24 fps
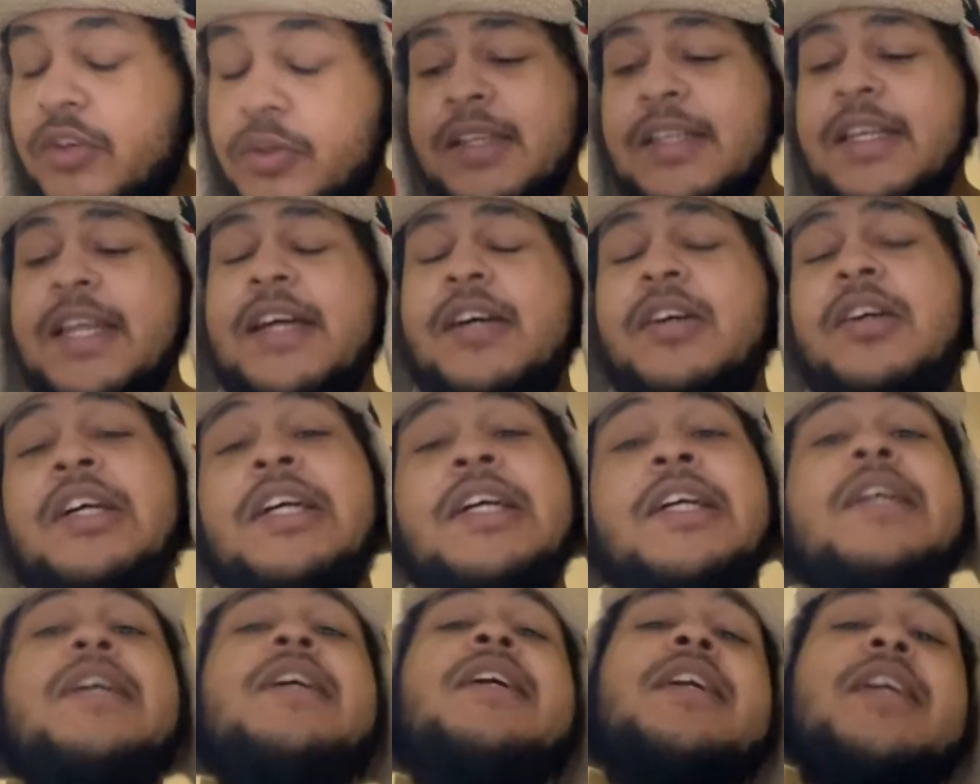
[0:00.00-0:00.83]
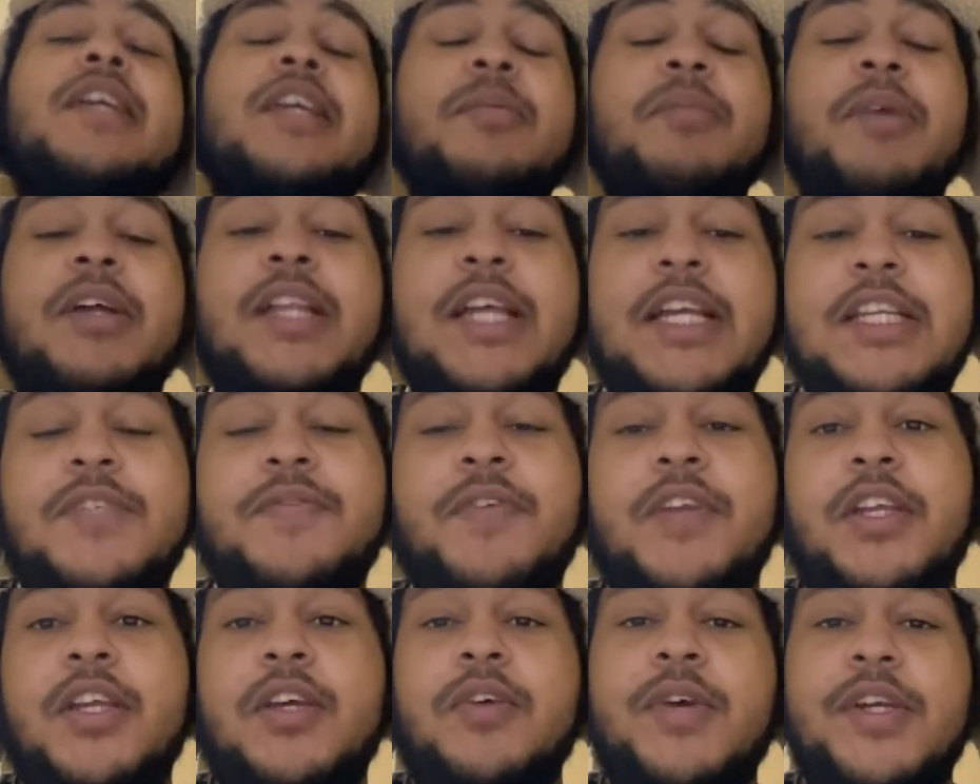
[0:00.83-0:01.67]
Now, in my last
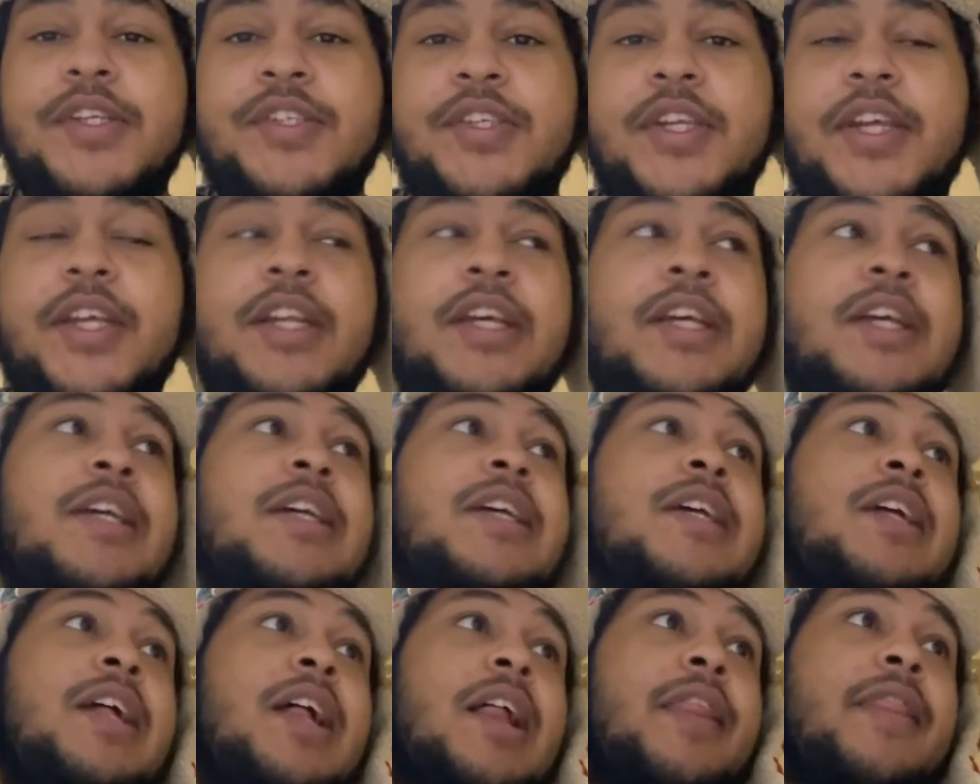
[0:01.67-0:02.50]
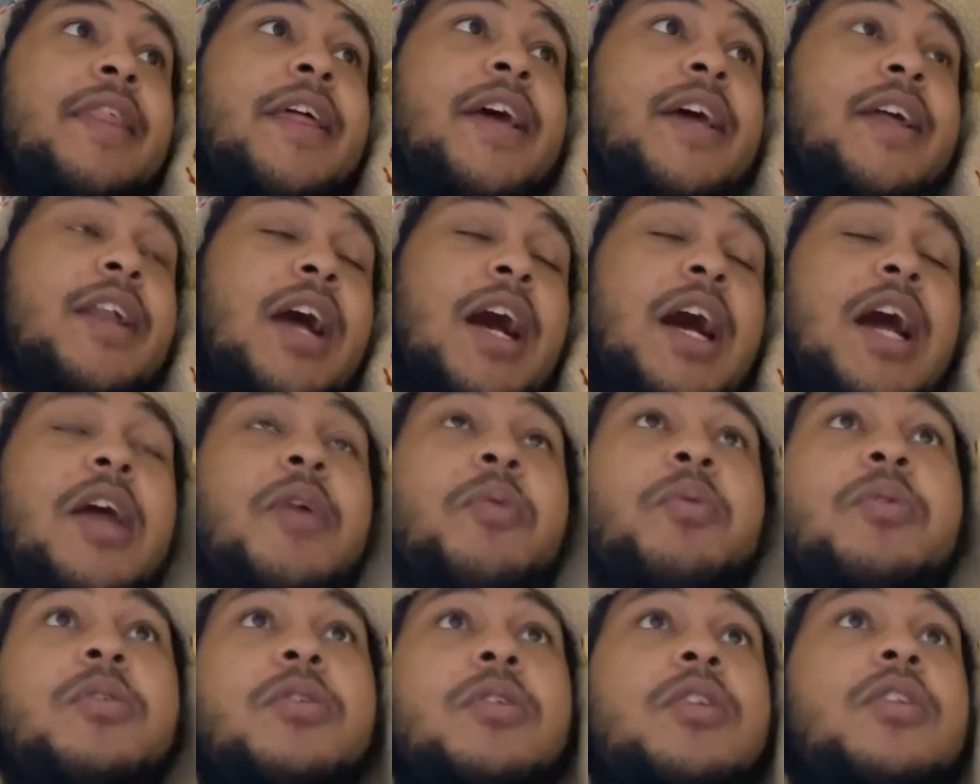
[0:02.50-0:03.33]
video, I said that I
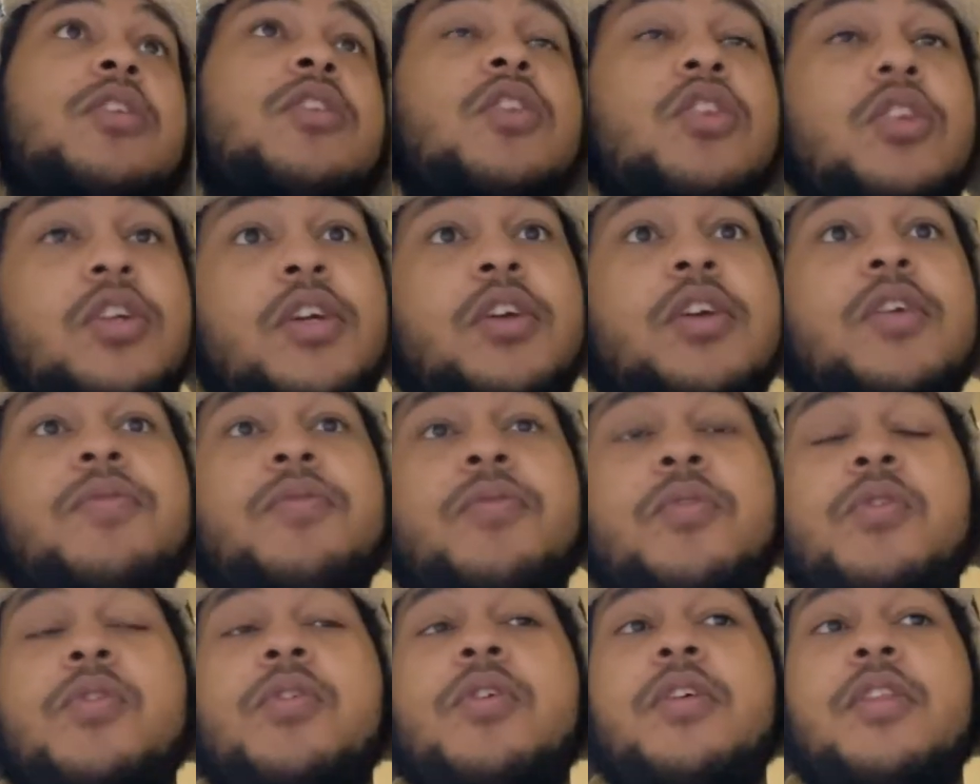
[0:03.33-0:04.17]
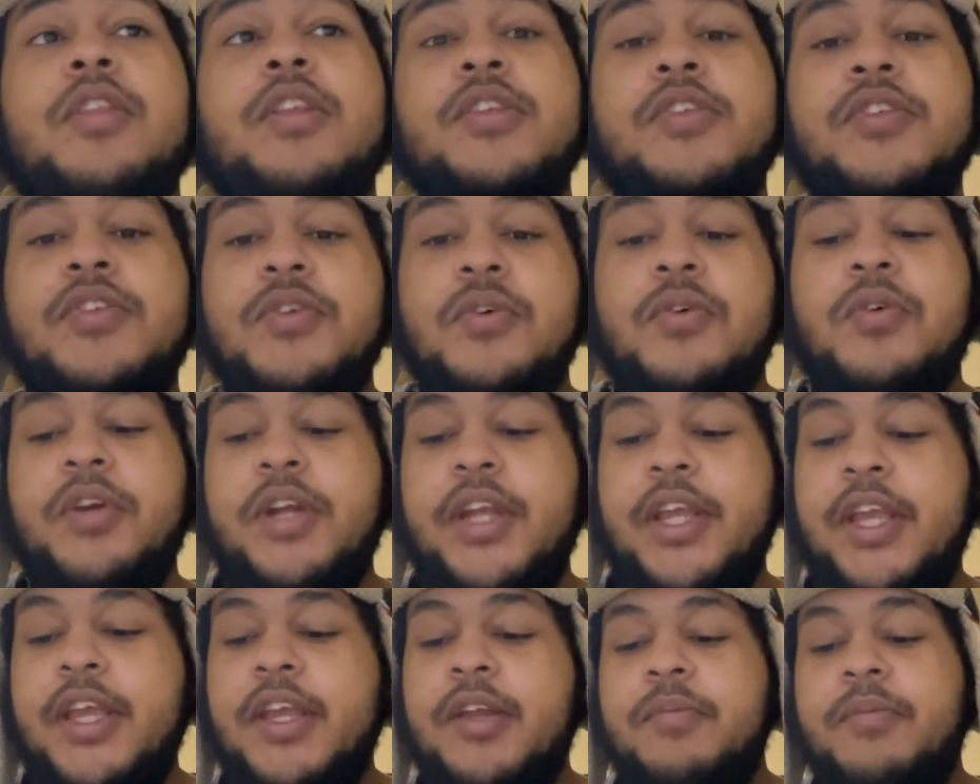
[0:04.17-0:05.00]
will look for the story
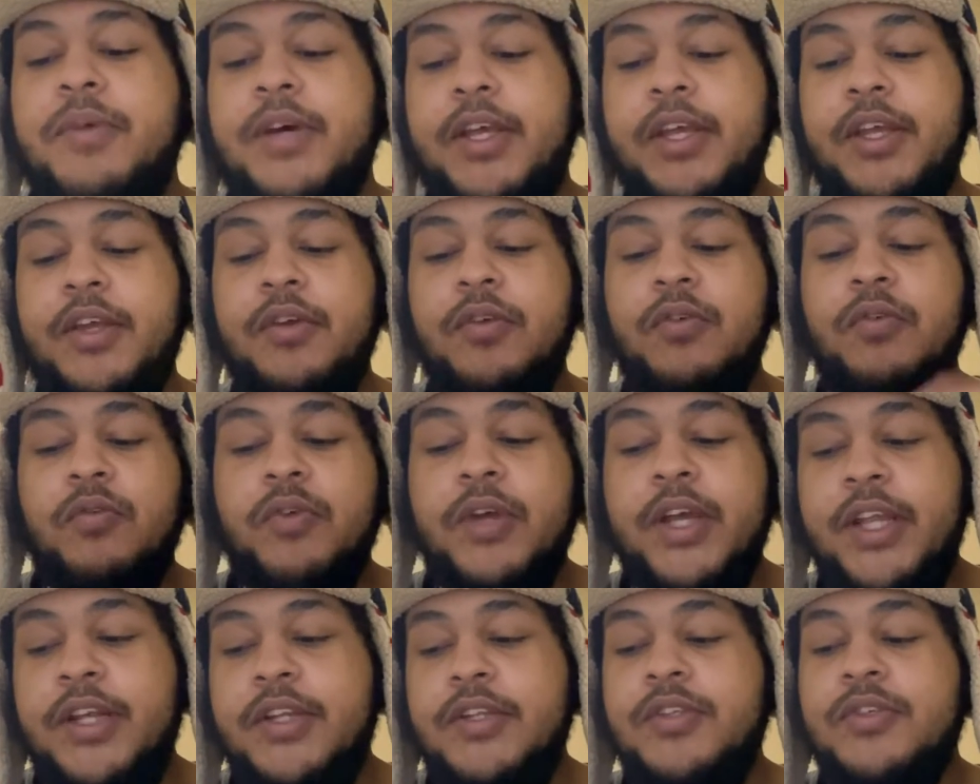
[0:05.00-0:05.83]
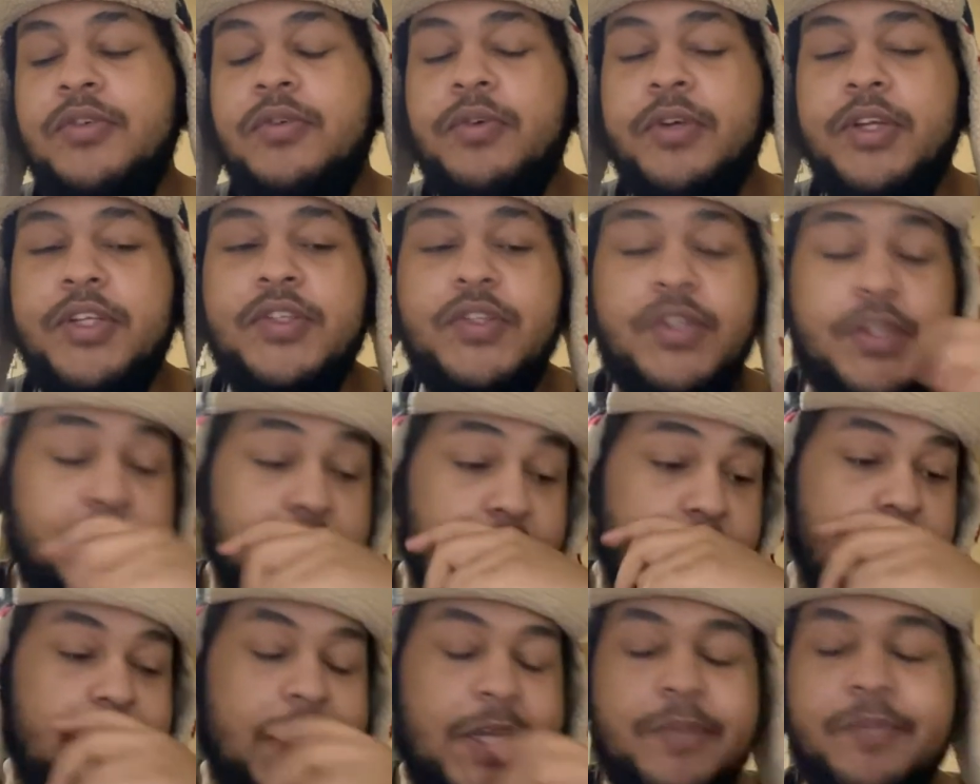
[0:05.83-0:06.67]
in my read stories list,
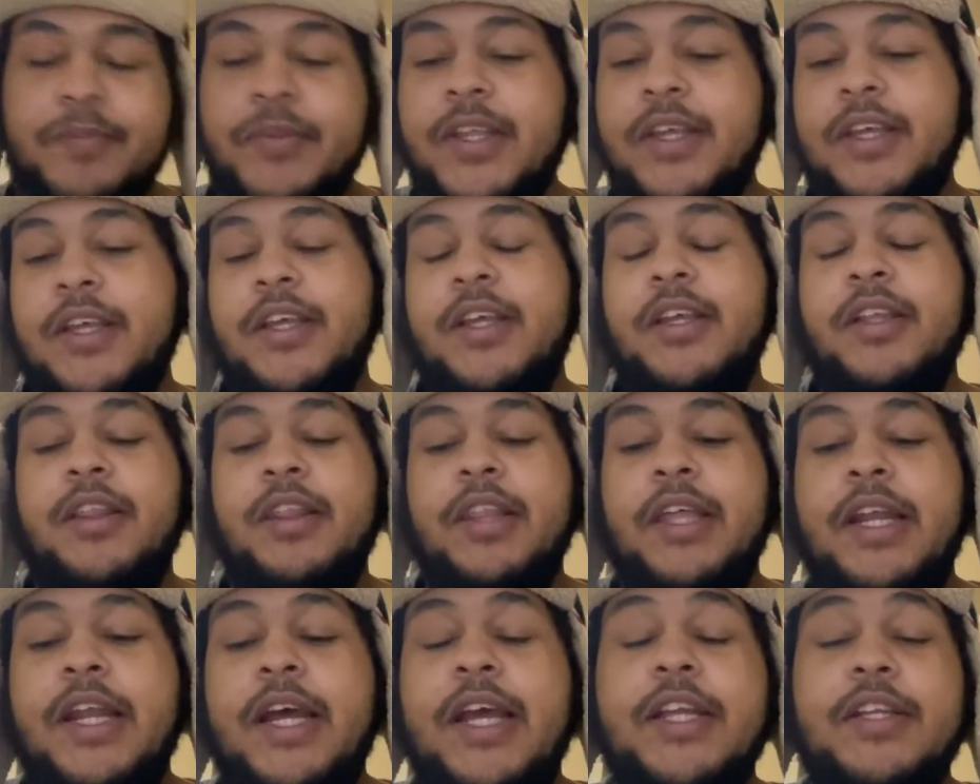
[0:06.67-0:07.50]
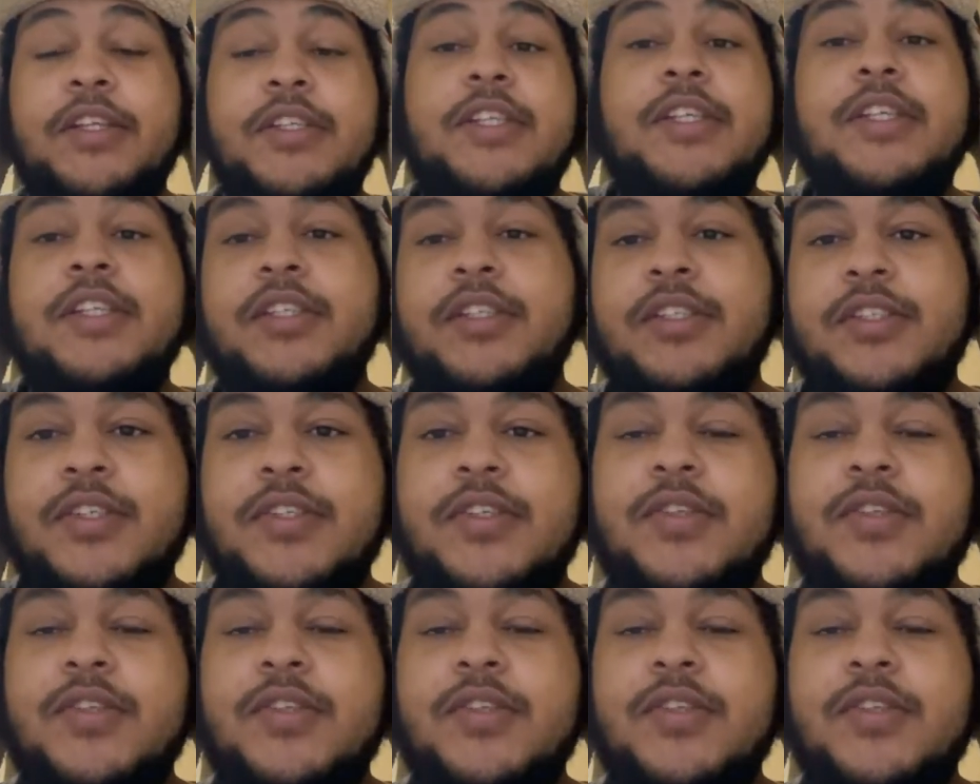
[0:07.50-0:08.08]
right? And that I didn't